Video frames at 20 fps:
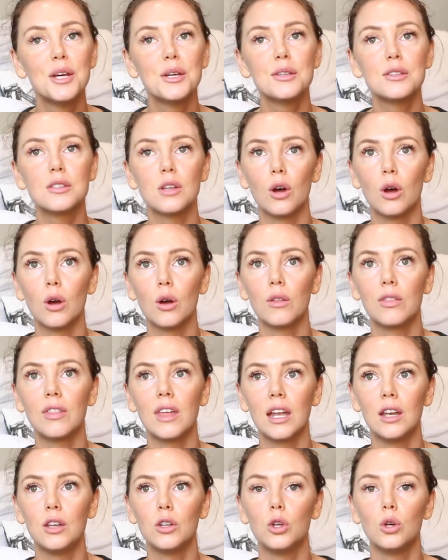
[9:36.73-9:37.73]
So
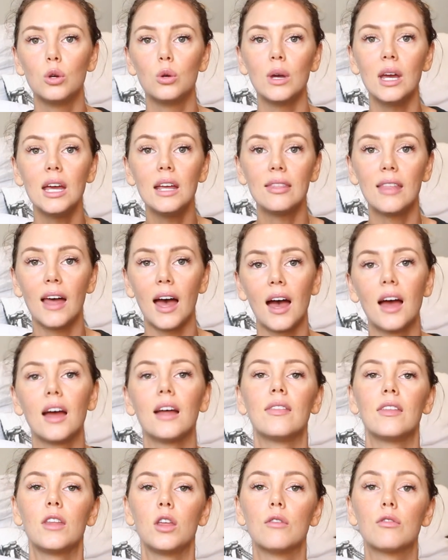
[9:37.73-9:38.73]
then you eat that
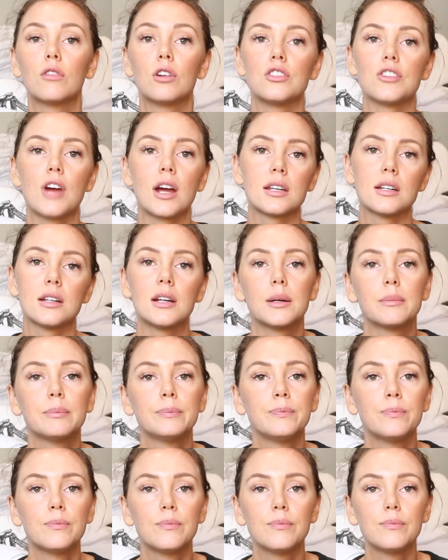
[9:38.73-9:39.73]
and you've contracted it.
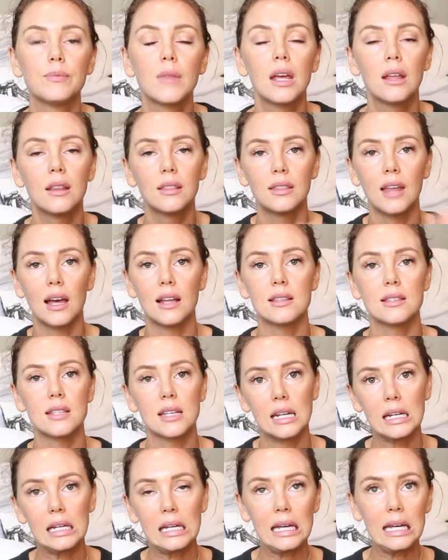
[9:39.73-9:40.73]
That's
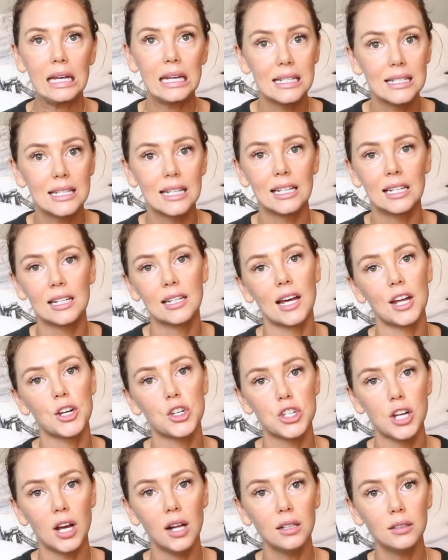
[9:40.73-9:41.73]
it in a
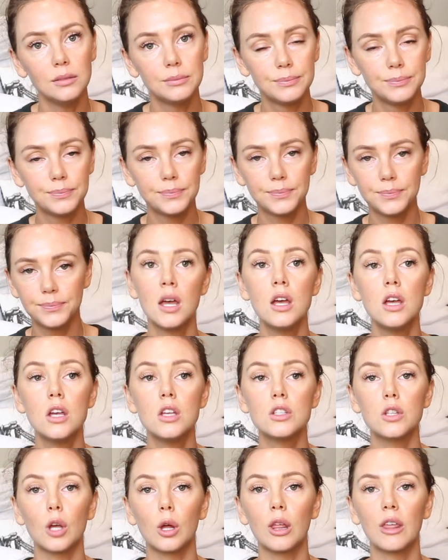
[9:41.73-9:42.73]
nutshell.
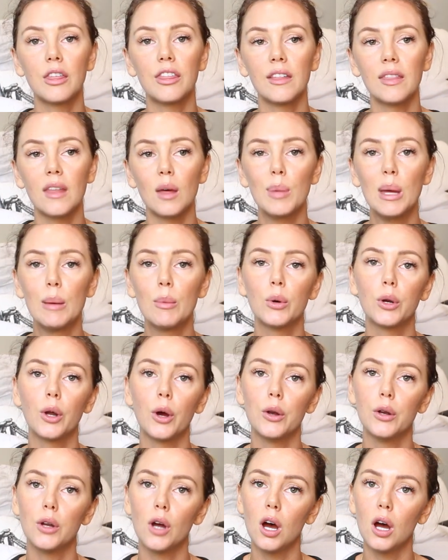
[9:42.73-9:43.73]
So the thing that people
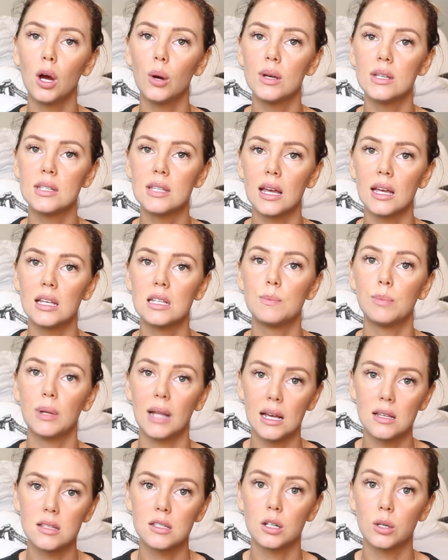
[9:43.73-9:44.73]
don't know is
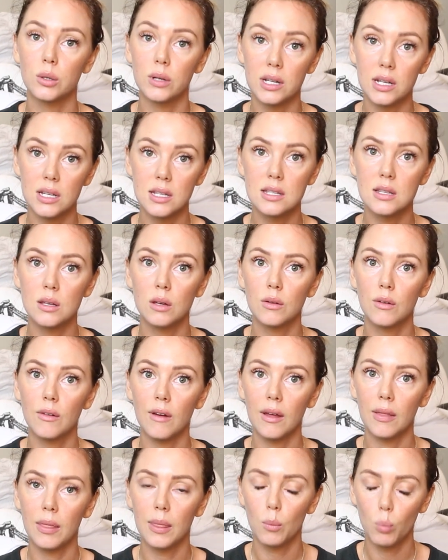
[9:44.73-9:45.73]
blasto is
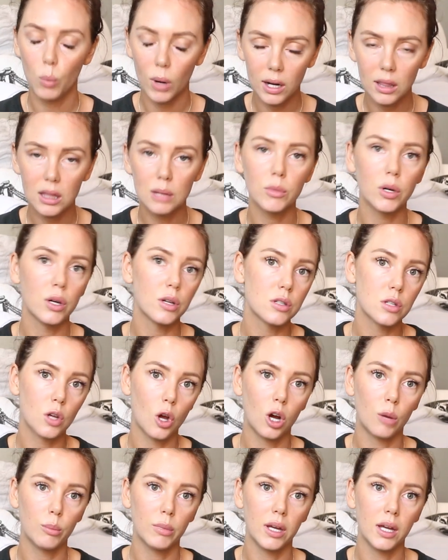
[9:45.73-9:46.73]
one of the most
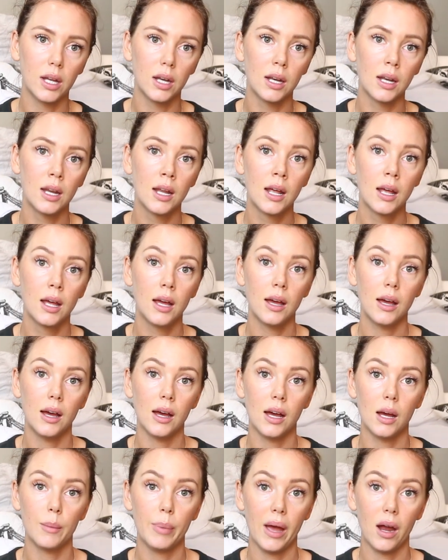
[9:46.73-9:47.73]
common
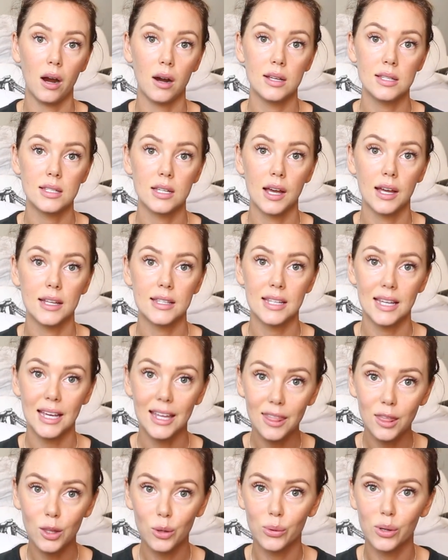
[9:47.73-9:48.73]
parasites
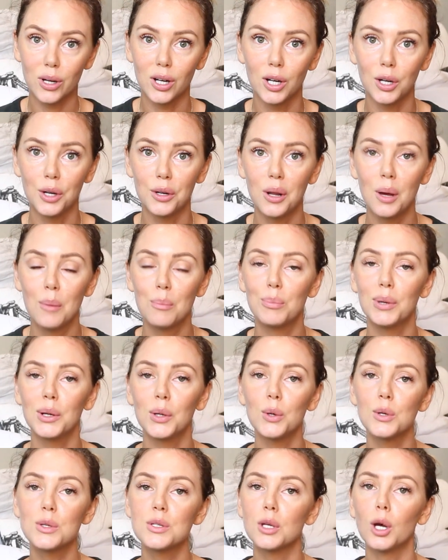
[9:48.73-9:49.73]
in the world, but
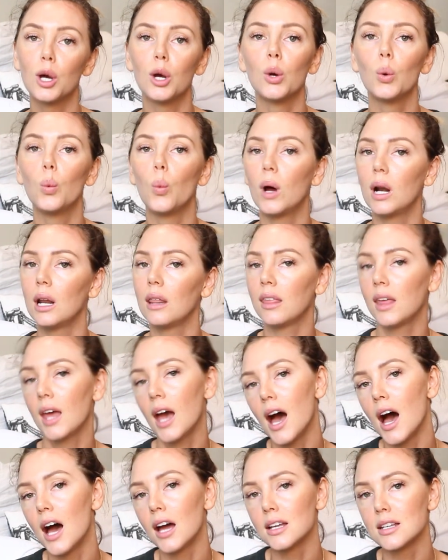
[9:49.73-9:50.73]
also one of the
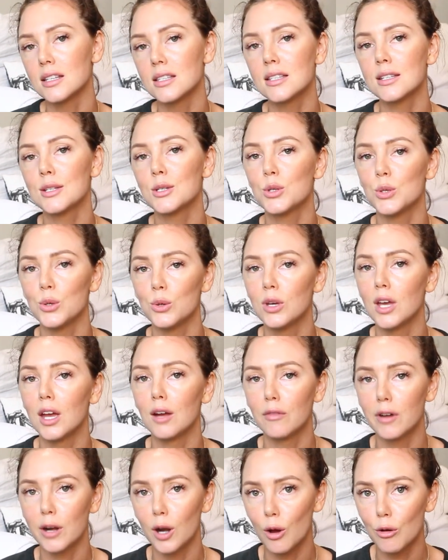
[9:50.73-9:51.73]
hardest to
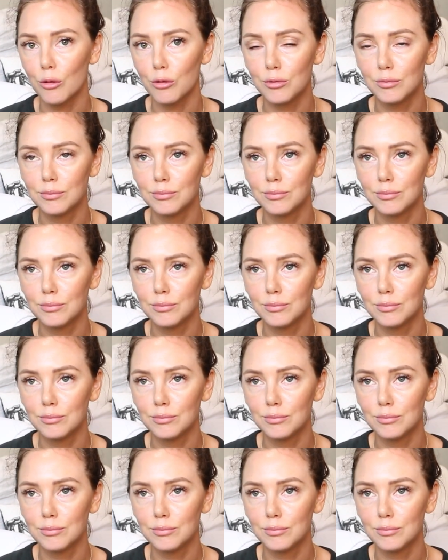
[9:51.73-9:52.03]
get rid of.